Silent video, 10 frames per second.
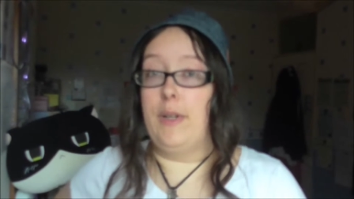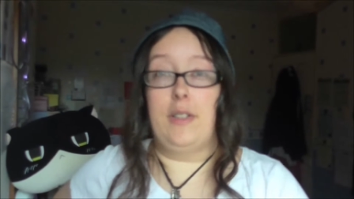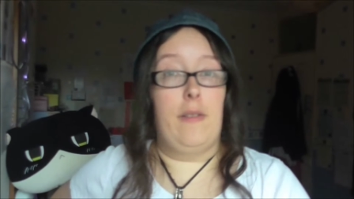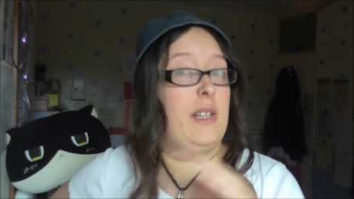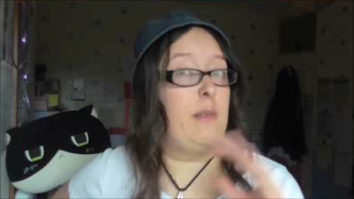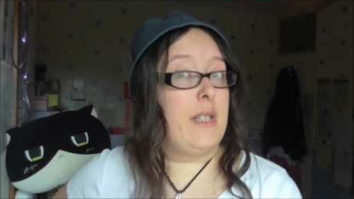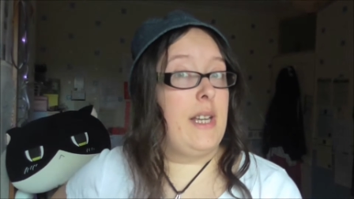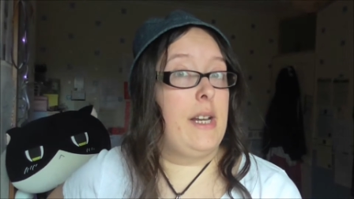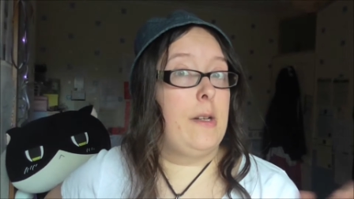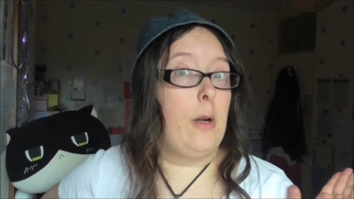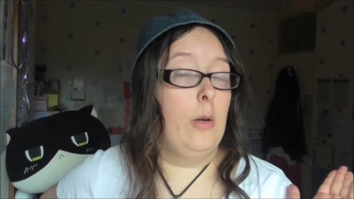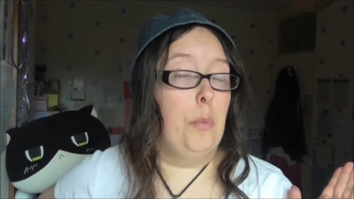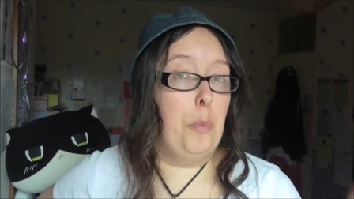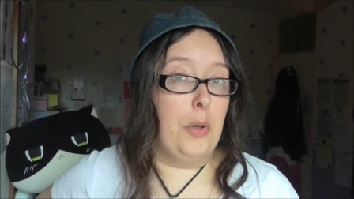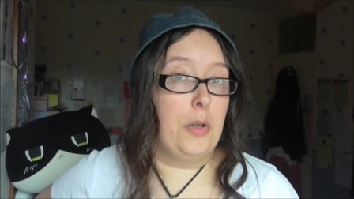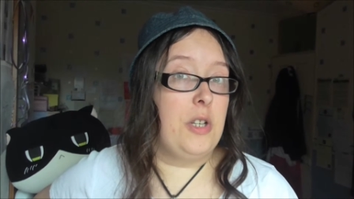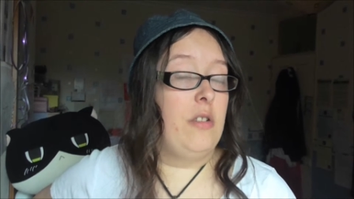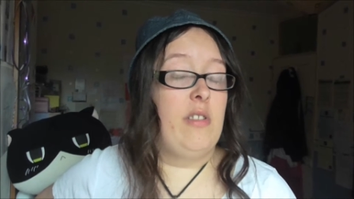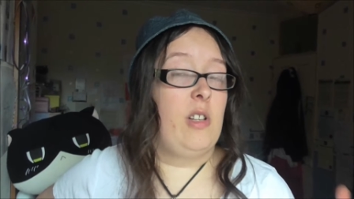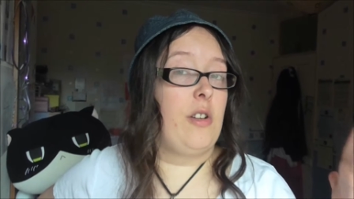Because if you keep saying no but, you're
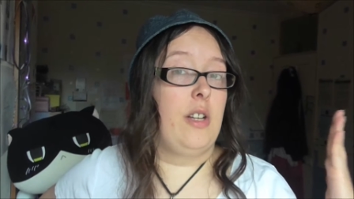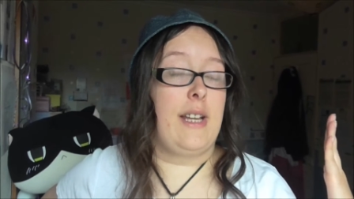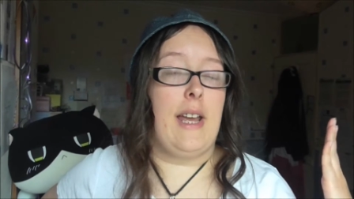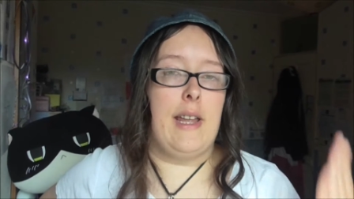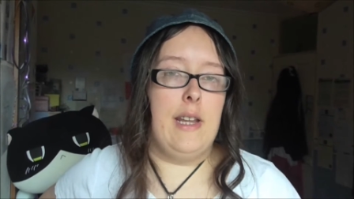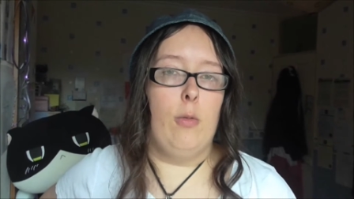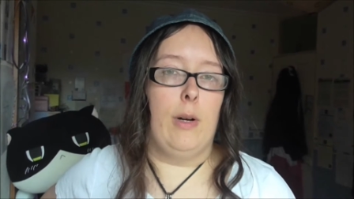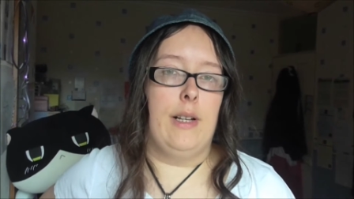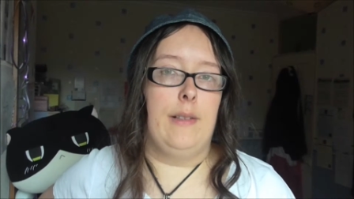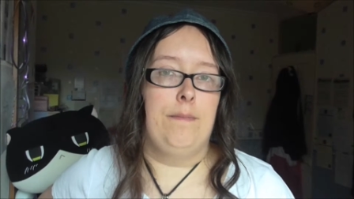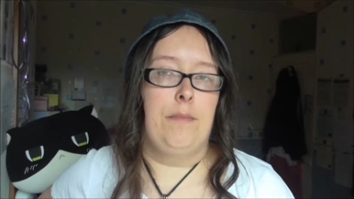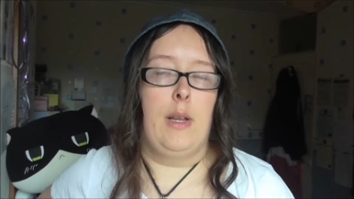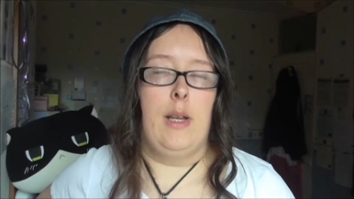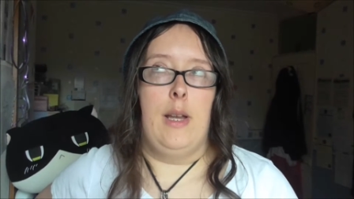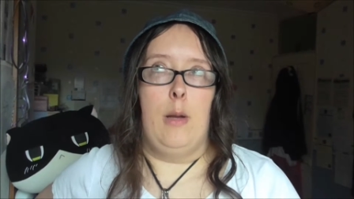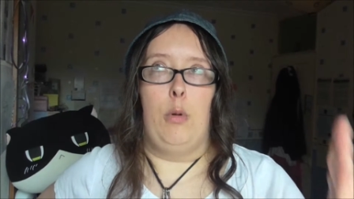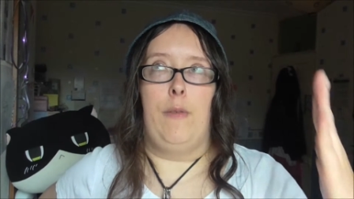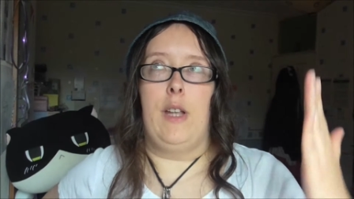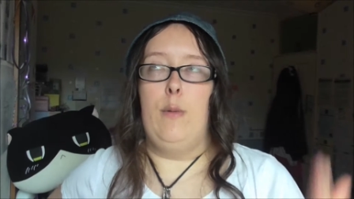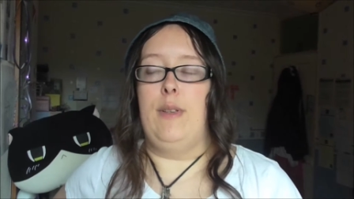not really going to get anywhere.
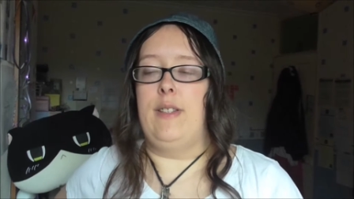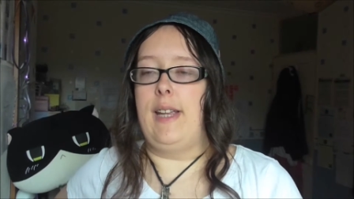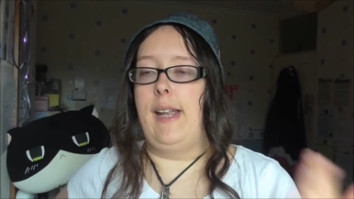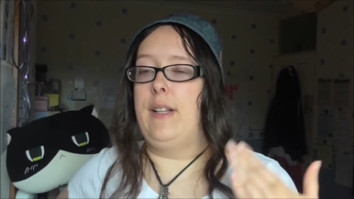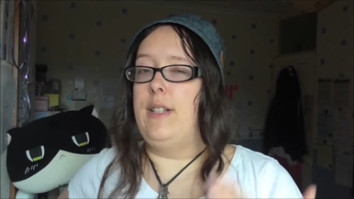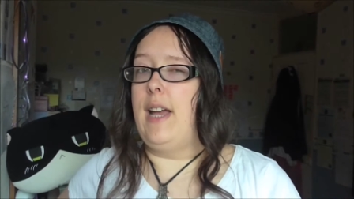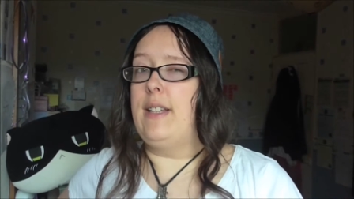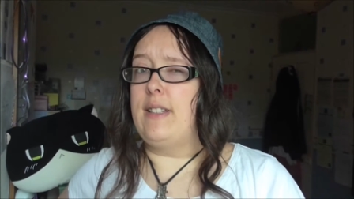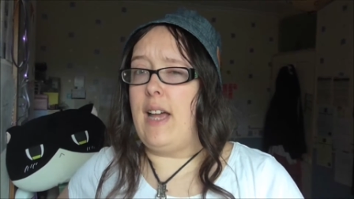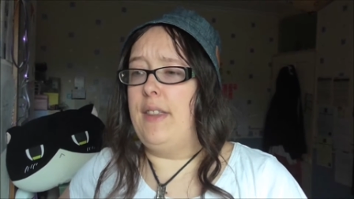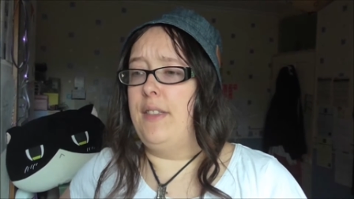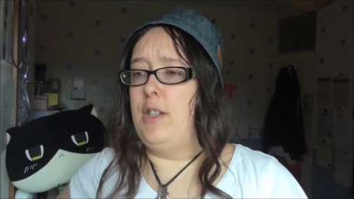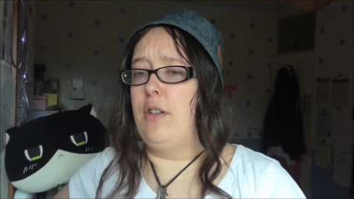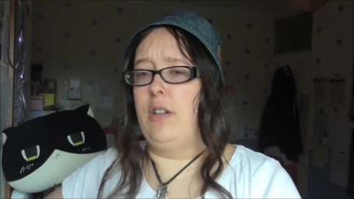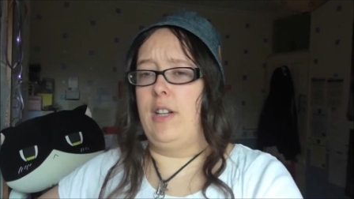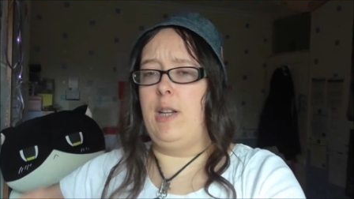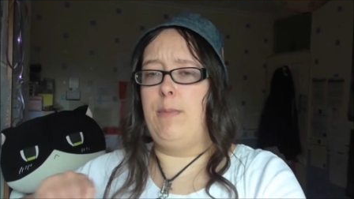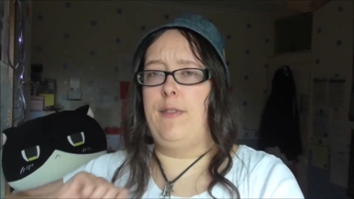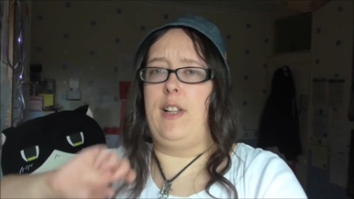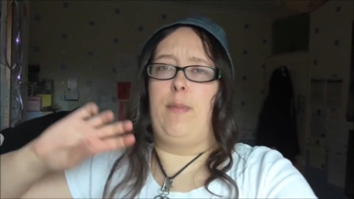But if you keep saying yes and, then you're going to
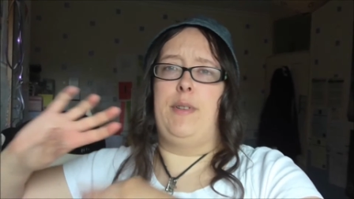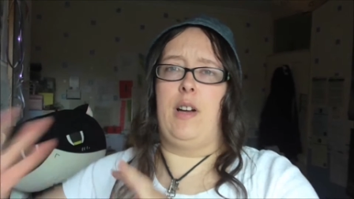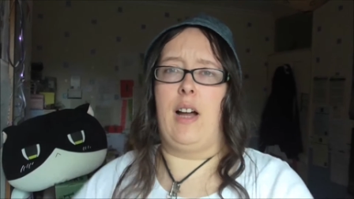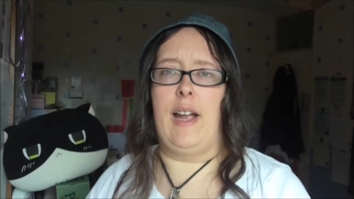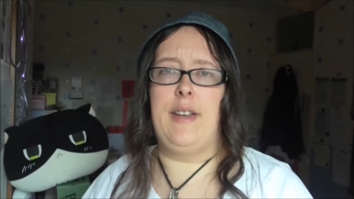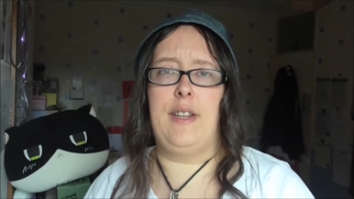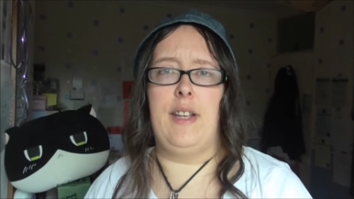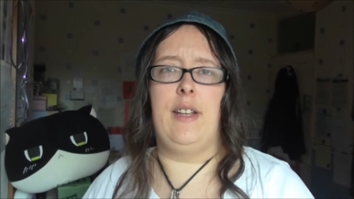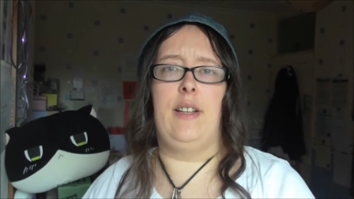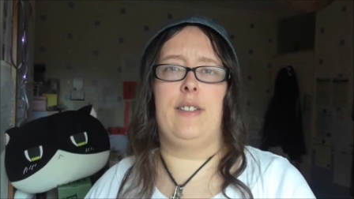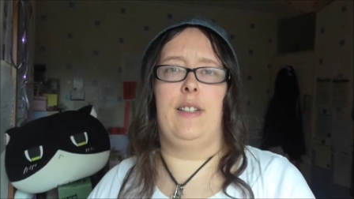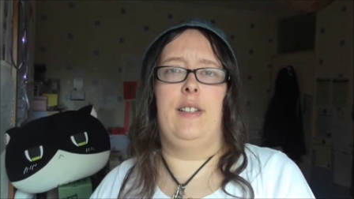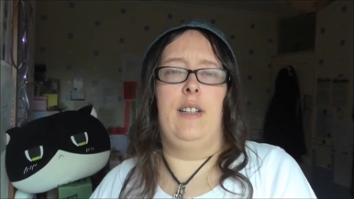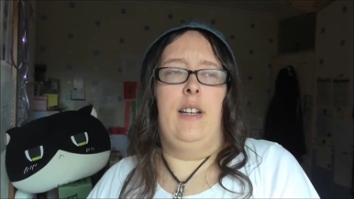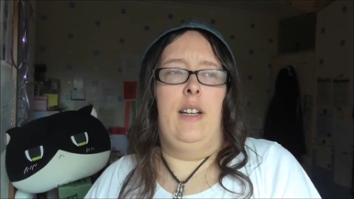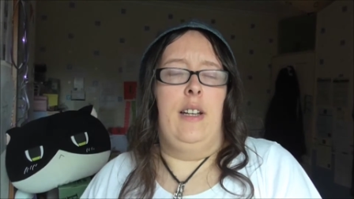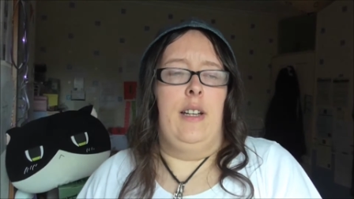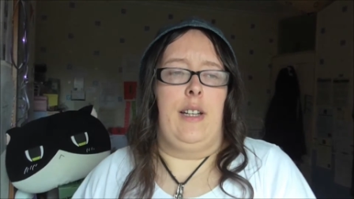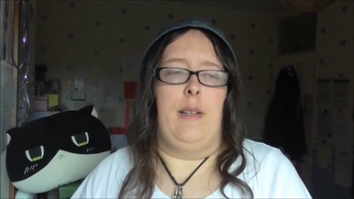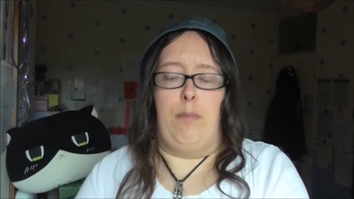keep developing your ideas and
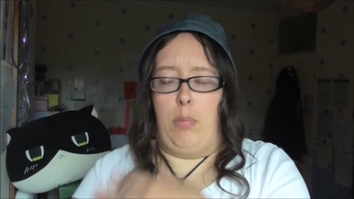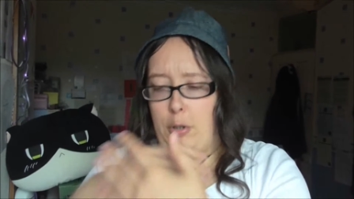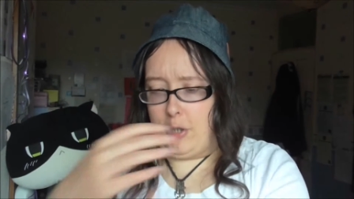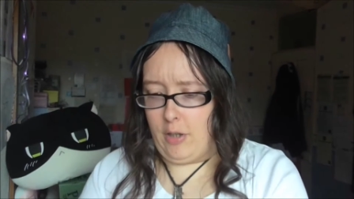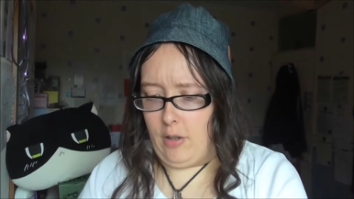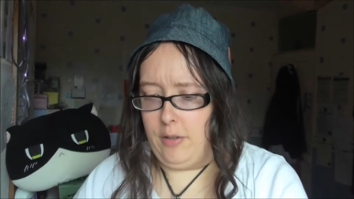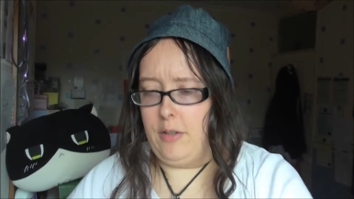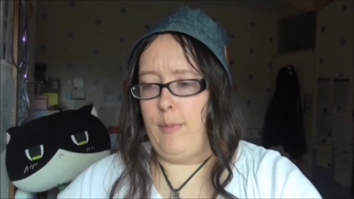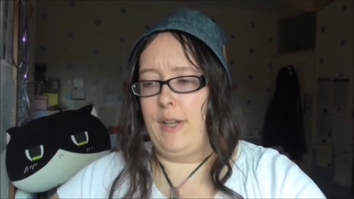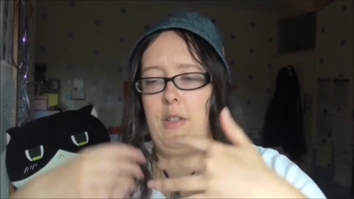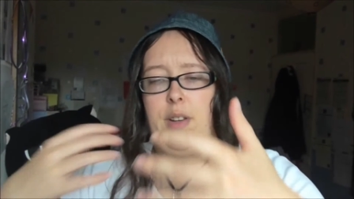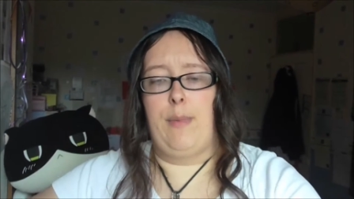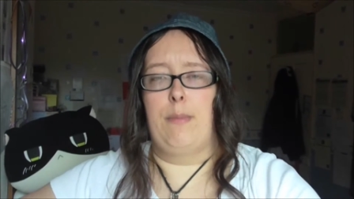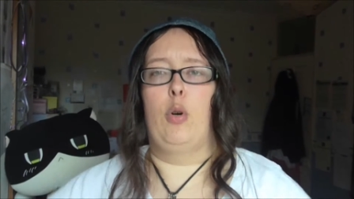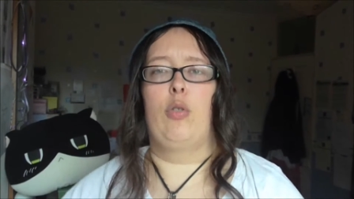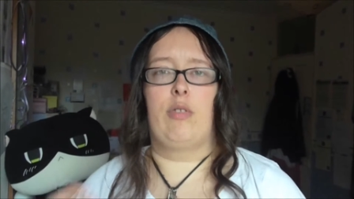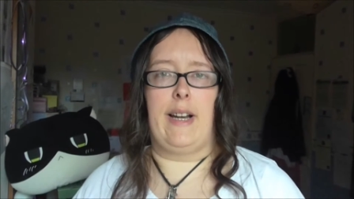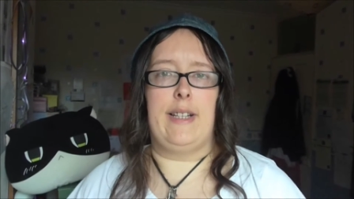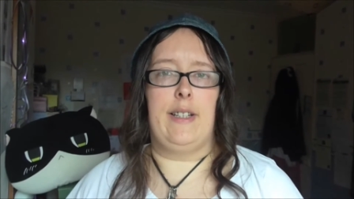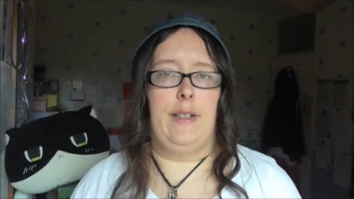keep pushing on to make something a bit more
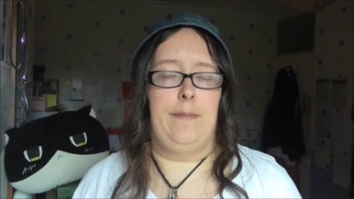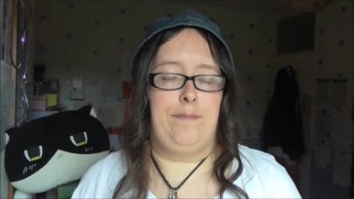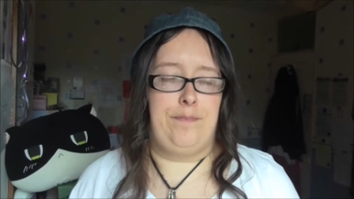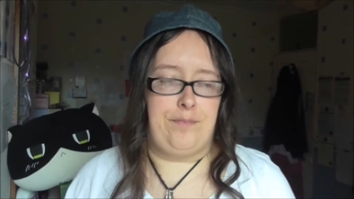greater.